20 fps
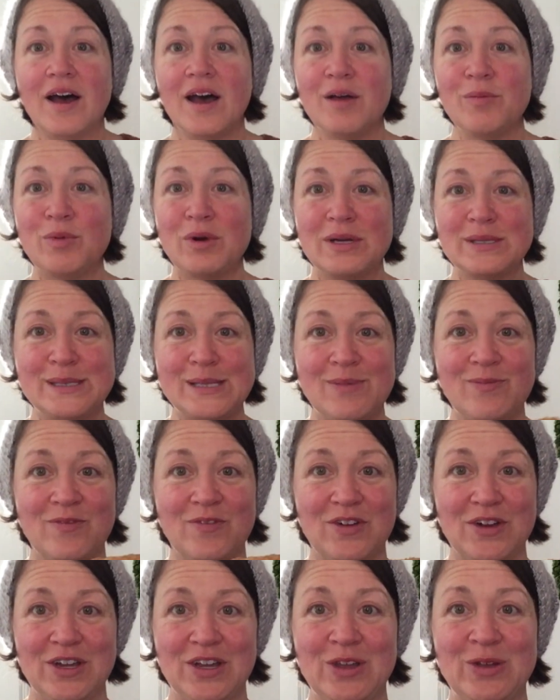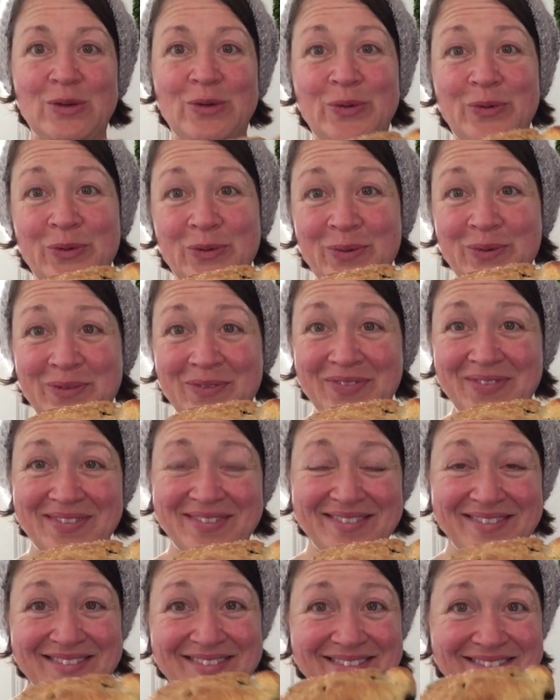I brought some for you.
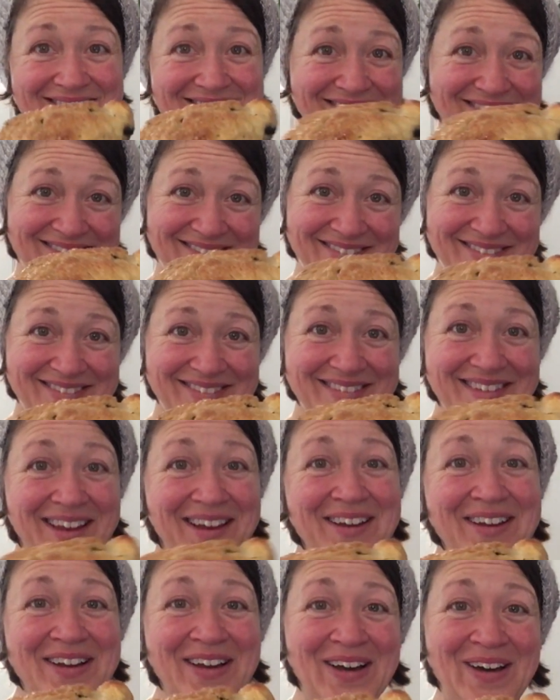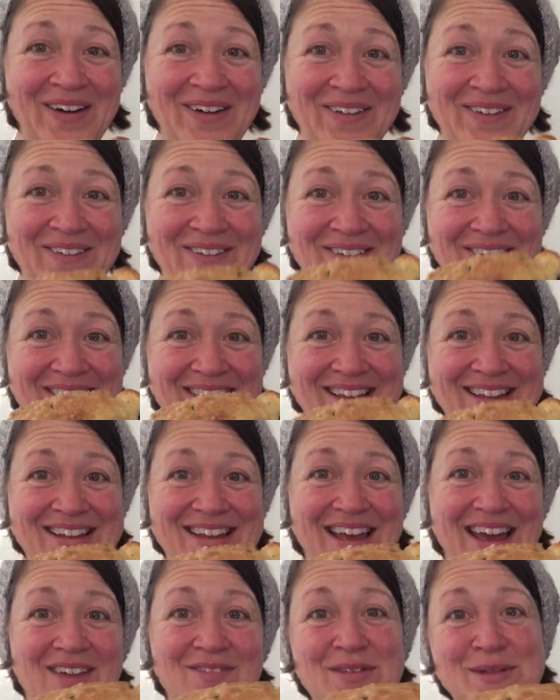There you go.
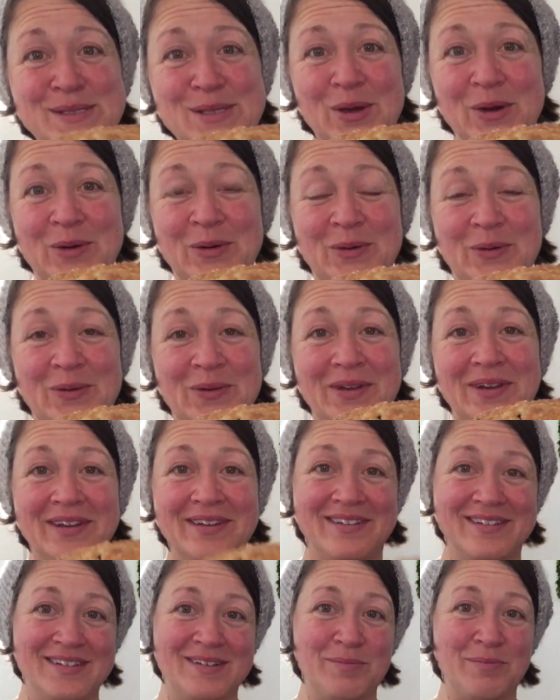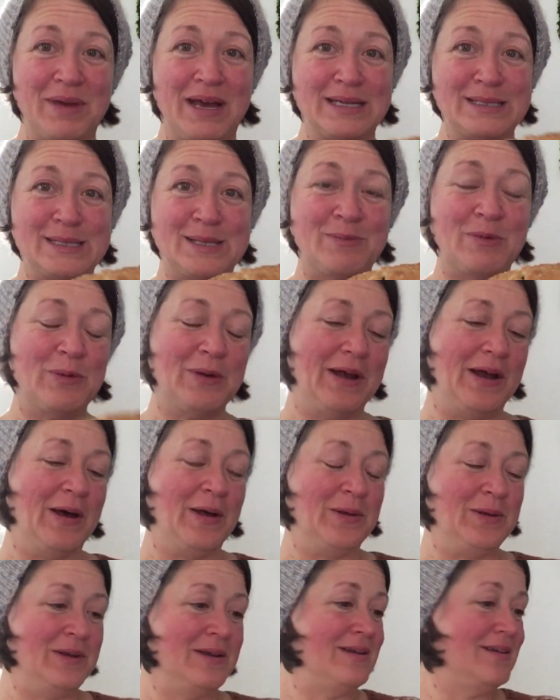Have a scone. Pass them
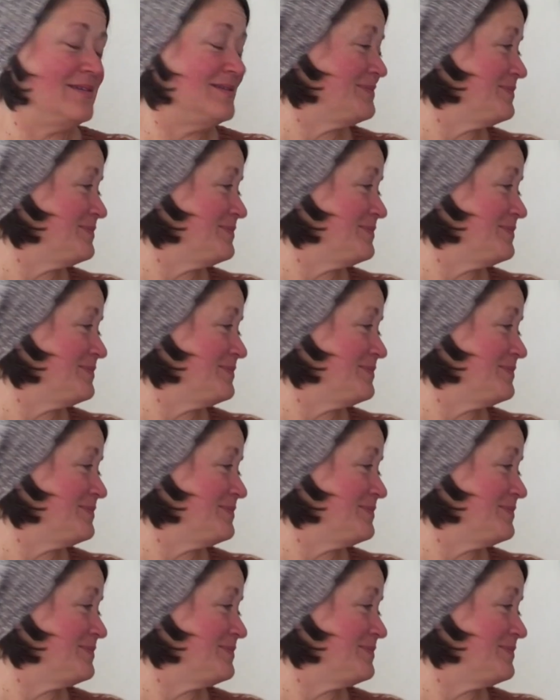around.